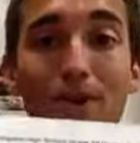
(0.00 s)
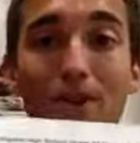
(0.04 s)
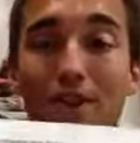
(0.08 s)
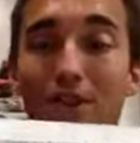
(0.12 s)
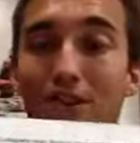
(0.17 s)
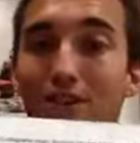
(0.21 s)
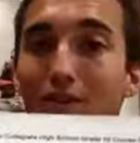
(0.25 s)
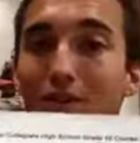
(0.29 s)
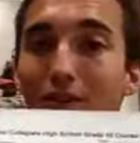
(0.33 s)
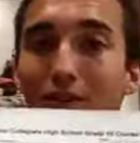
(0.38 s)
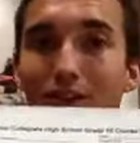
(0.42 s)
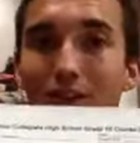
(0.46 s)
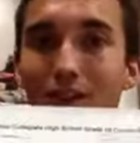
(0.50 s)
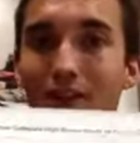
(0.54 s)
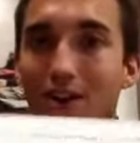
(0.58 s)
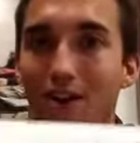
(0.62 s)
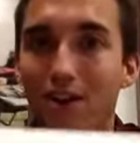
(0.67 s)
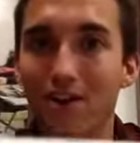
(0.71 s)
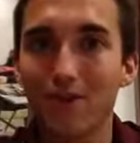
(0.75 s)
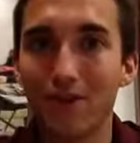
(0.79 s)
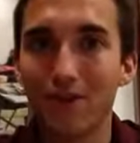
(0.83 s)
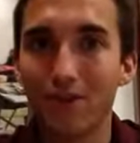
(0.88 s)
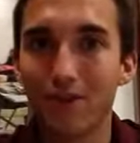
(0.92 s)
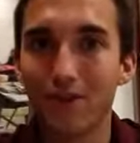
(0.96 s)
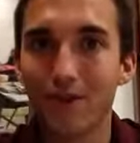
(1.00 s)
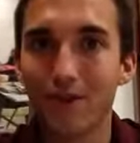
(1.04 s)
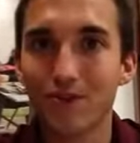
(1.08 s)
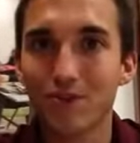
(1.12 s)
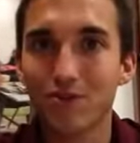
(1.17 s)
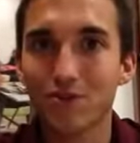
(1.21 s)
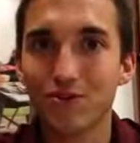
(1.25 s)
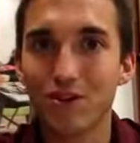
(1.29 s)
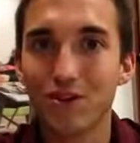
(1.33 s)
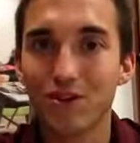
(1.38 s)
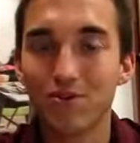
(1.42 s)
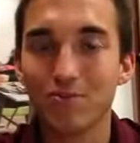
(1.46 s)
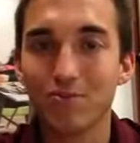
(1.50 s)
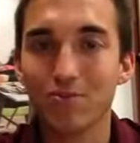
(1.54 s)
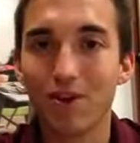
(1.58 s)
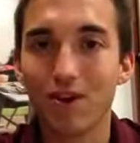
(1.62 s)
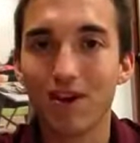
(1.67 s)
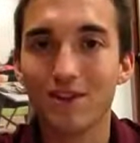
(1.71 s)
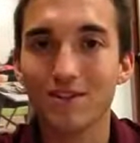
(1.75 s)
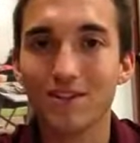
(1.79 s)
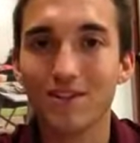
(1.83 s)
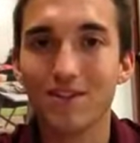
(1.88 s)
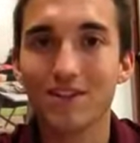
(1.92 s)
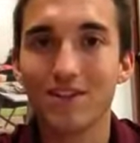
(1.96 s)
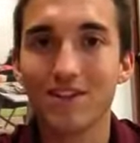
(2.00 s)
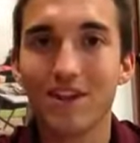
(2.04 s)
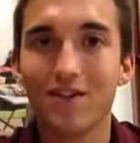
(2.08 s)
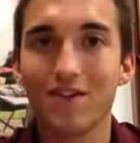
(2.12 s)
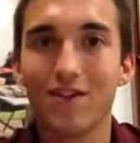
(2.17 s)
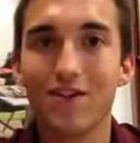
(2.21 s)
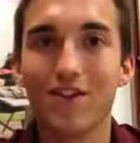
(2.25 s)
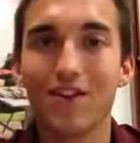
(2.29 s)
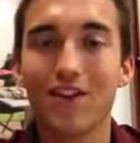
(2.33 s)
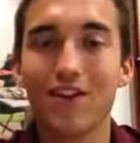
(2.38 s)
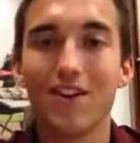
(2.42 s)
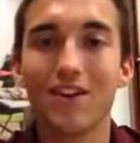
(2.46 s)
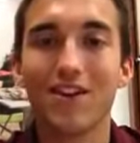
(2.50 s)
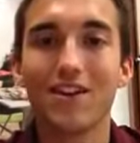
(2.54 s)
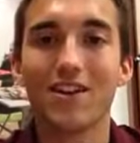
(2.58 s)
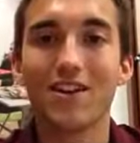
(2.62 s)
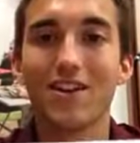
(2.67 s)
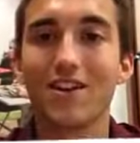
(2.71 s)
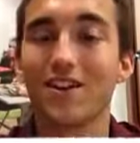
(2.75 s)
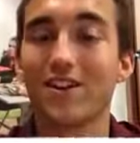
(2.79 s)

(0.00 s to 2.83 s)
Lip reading: like you've already gone through the registration process and everything,